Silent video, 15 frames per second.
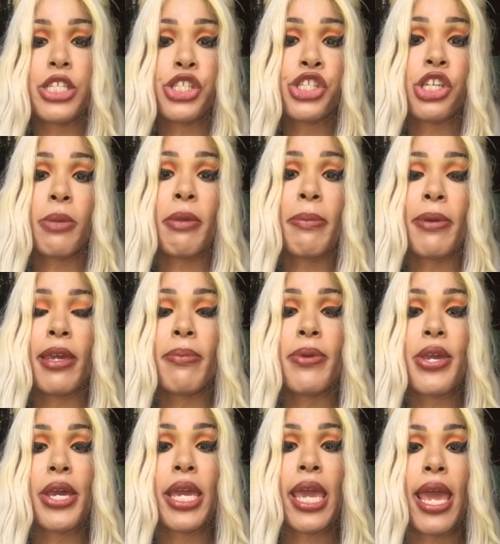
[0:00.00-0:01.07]
it's Jimmy
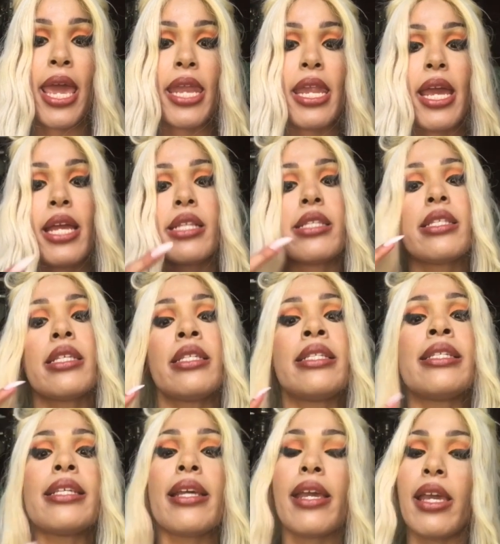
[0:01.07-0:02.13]
Baby again, and
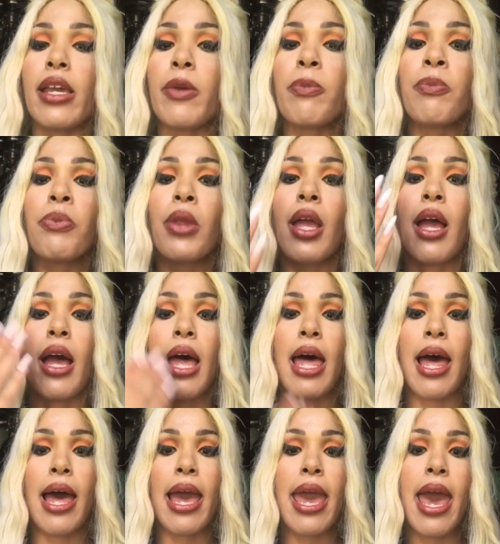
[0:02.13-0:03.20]
today
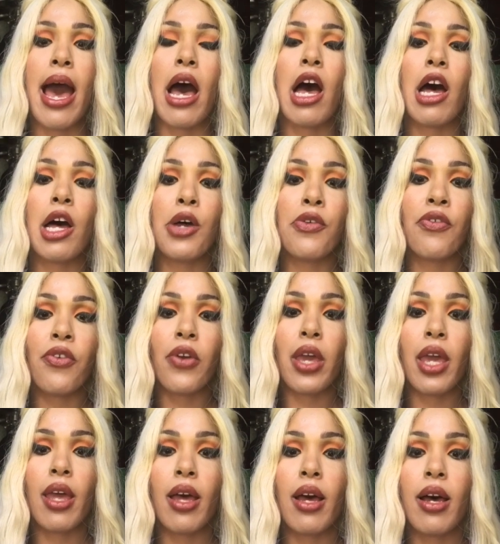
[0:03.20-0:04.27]
I have,
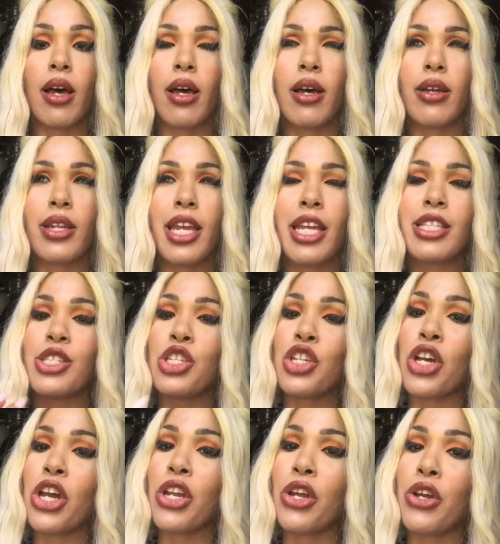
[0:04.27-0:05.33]
it's
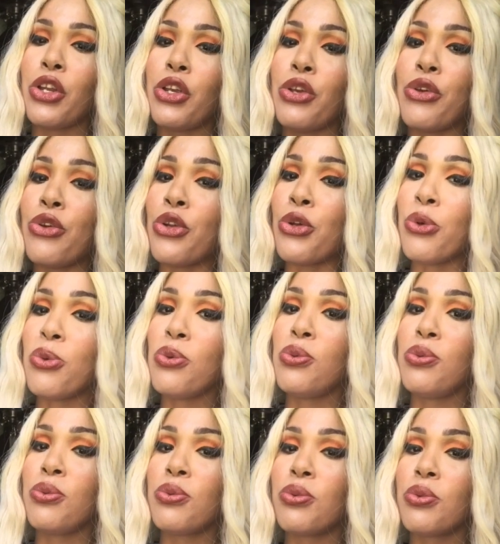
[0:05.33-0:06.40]
not a
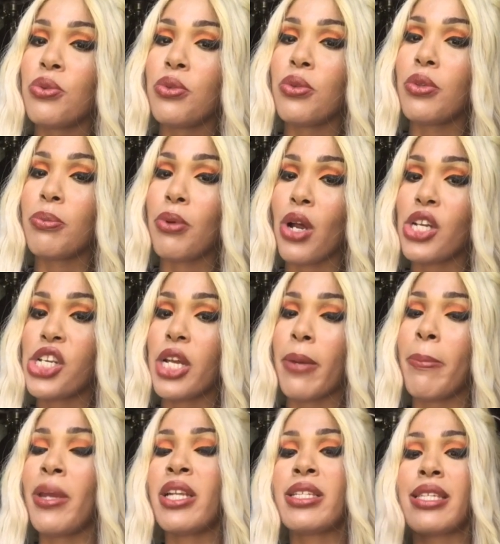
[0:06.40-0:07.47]
new
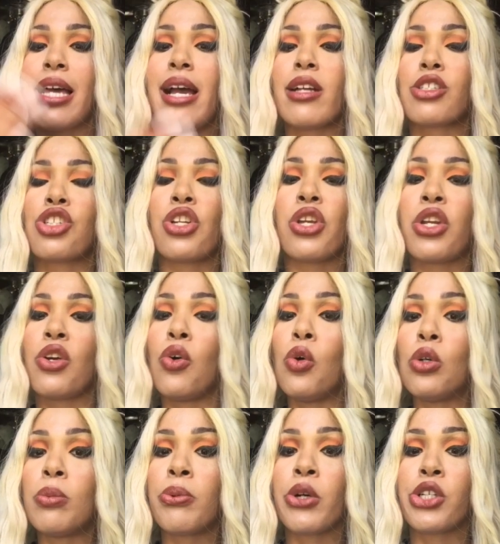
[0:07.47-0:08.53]
project, but it's actually an
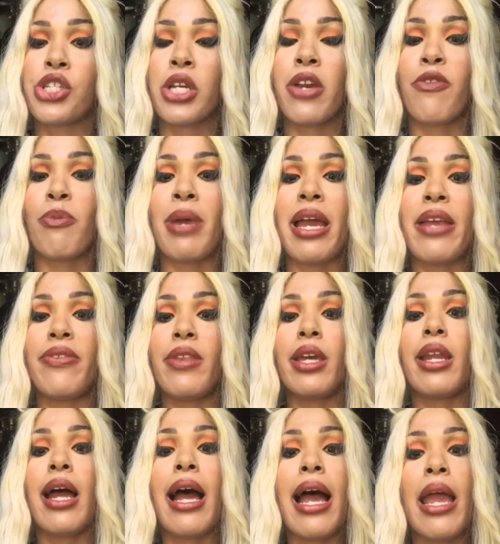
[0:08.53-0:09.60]
old project of mine
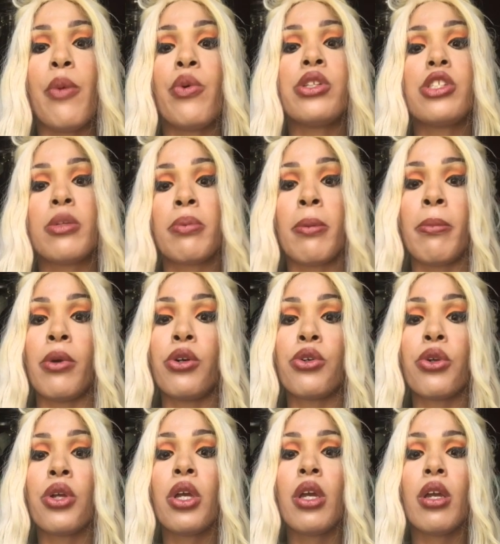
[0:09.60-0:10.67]
that I want to
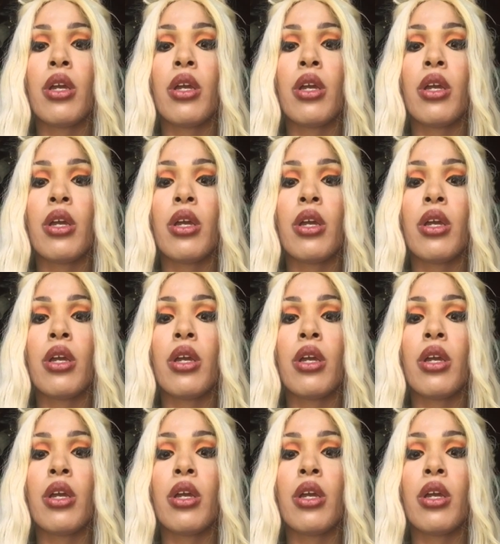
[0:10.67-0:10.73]
promote